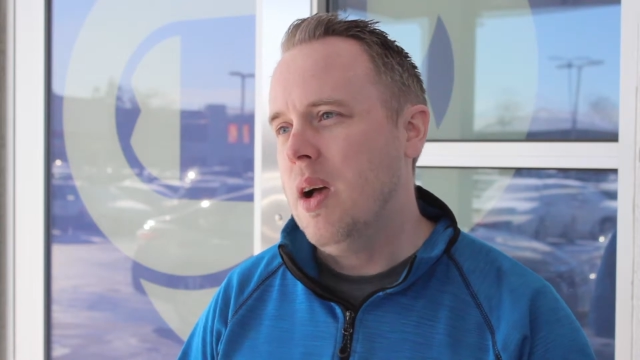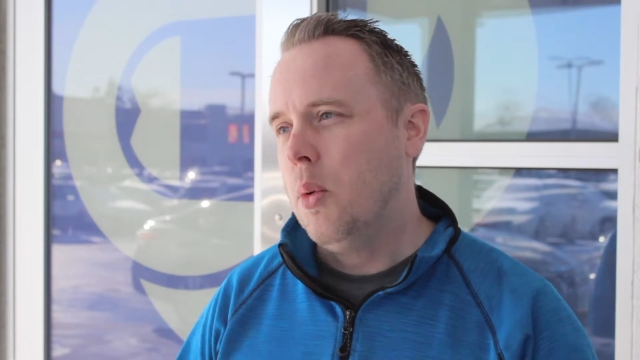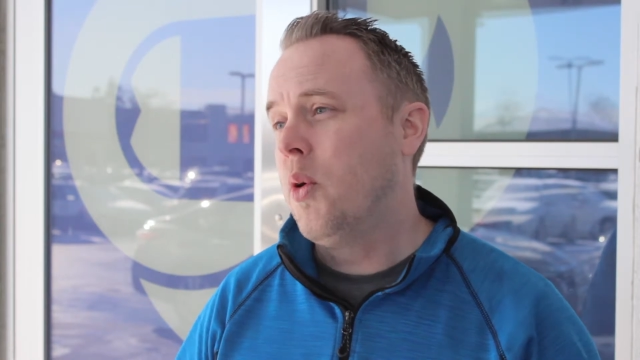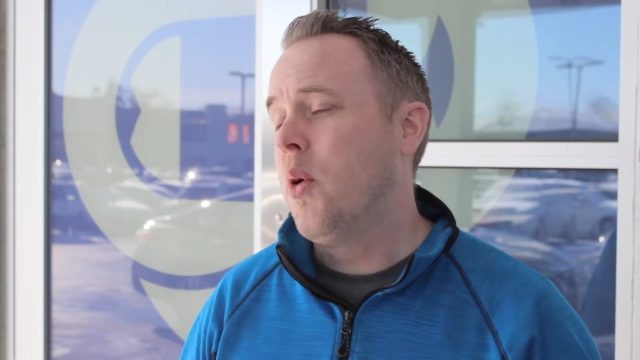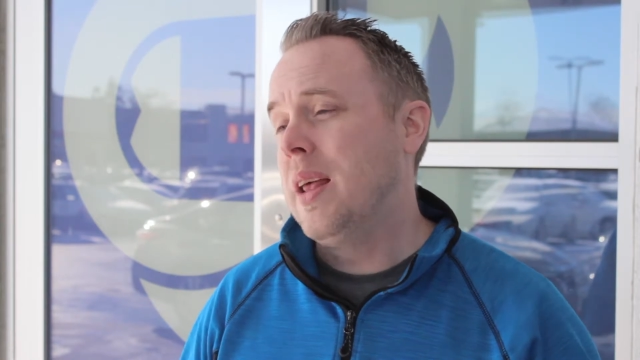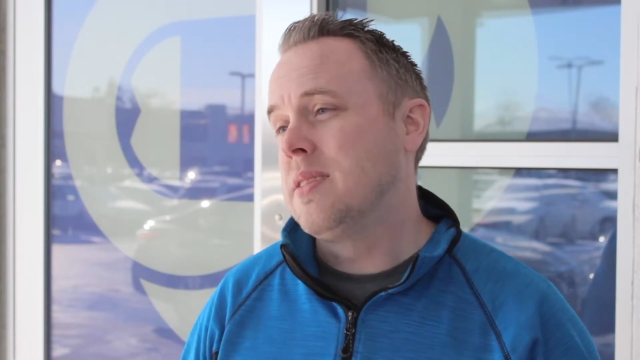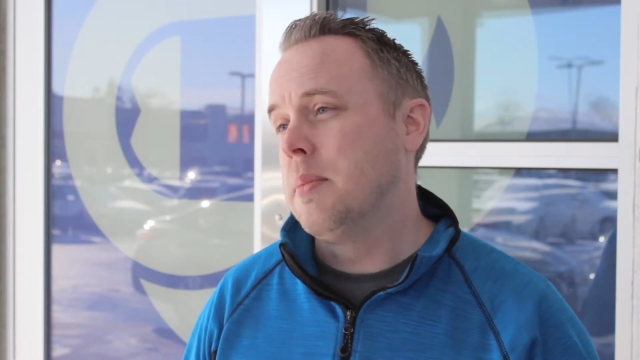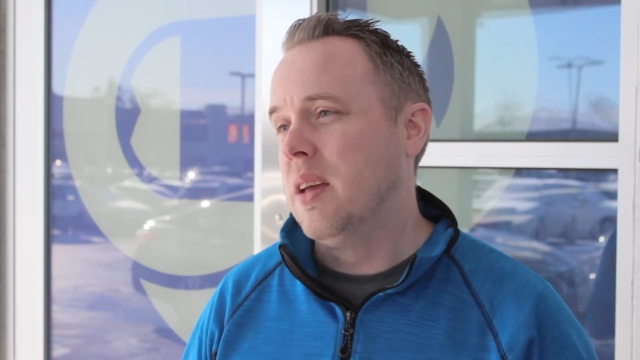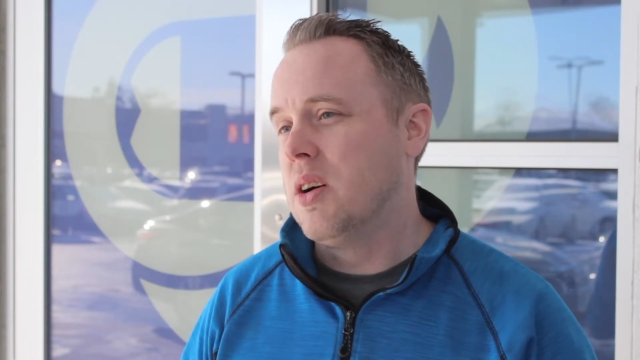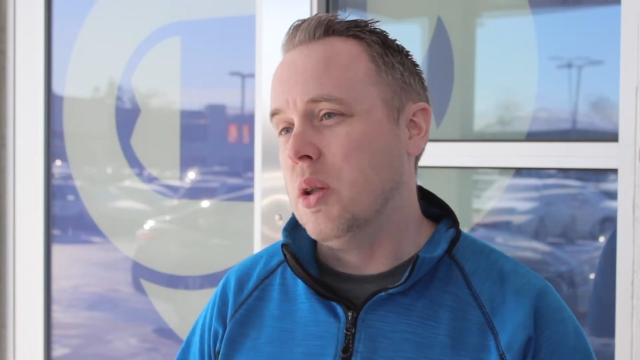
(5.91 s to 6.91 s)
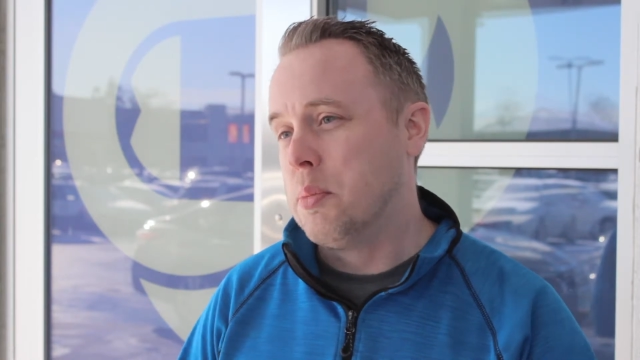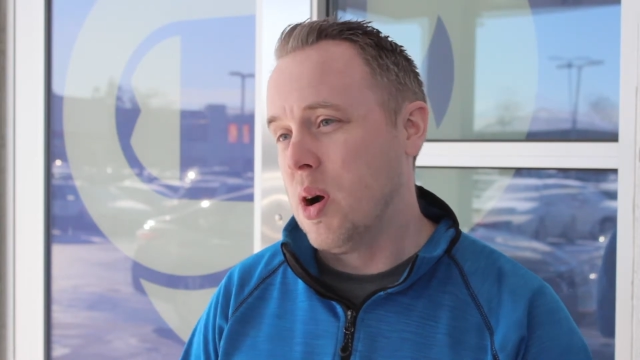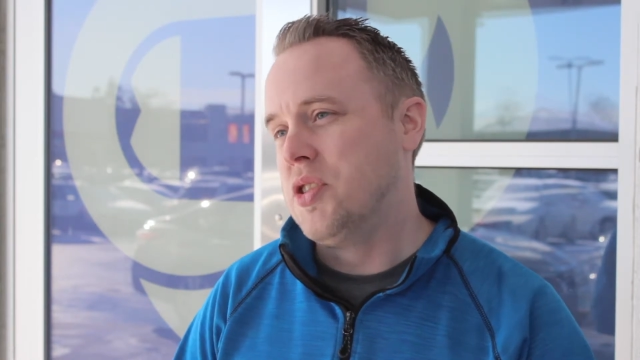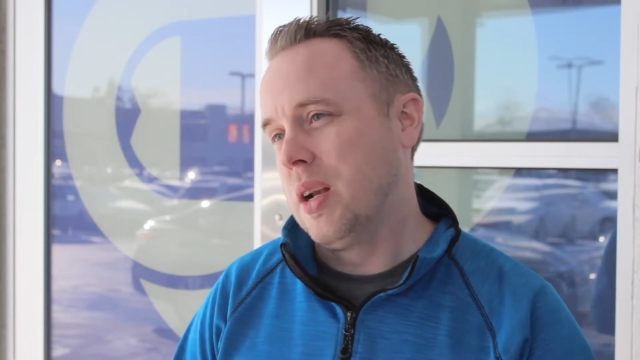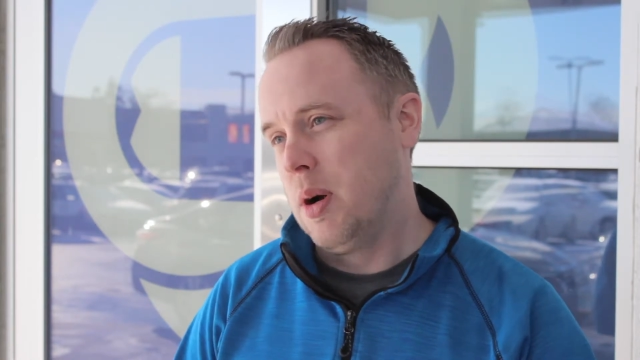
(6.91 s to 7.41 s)
we created something called
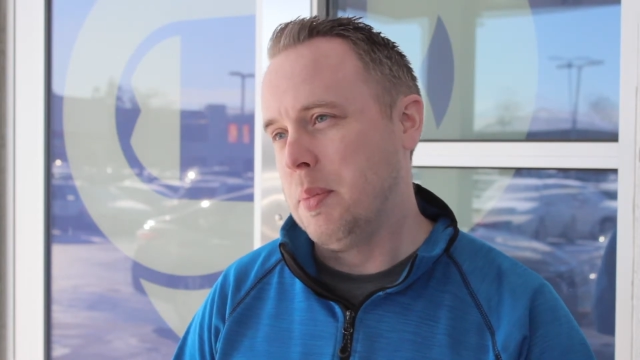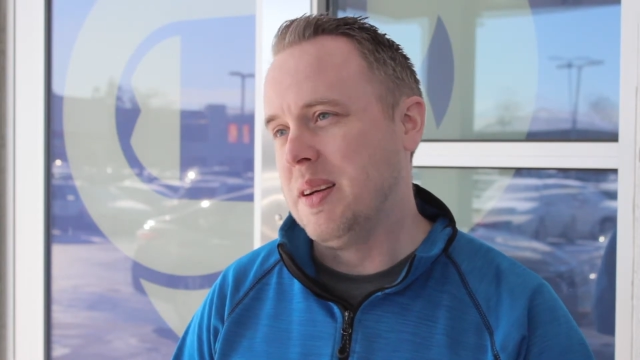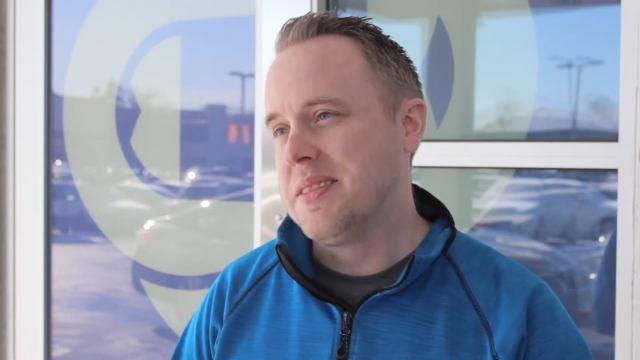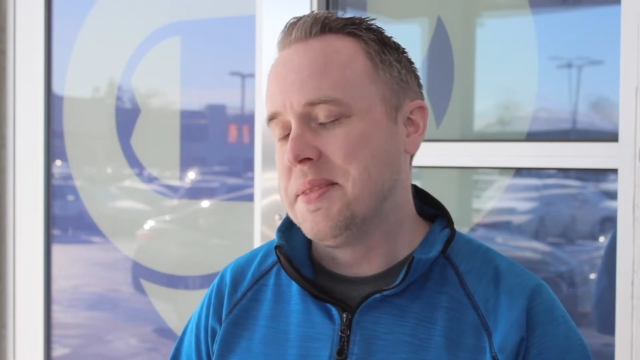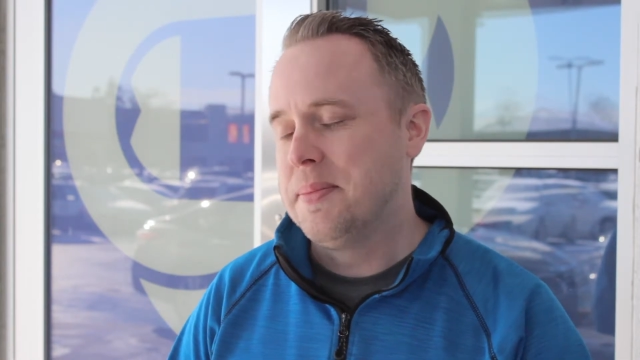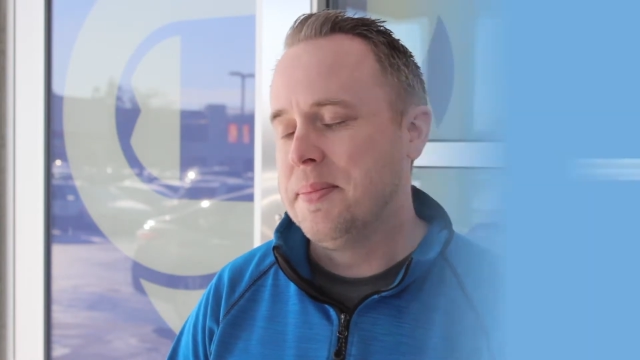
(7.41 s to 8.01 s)
Project Purpose.